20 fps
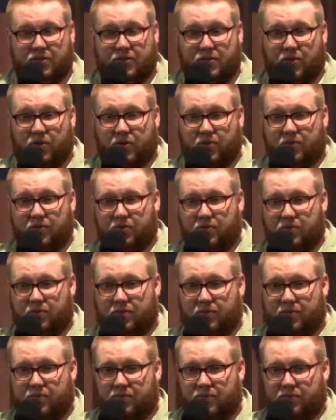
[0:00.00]
So
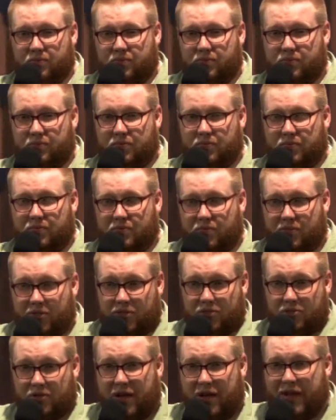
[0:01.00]
we
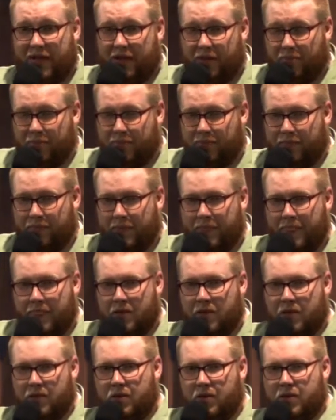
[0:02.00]
could dry up.
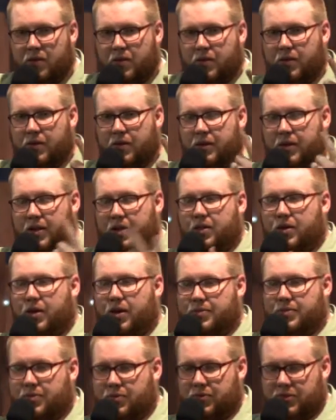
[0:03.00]
The other
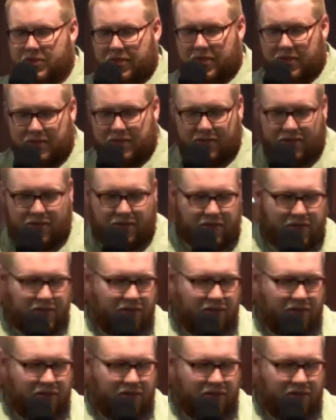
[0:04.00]
option was this.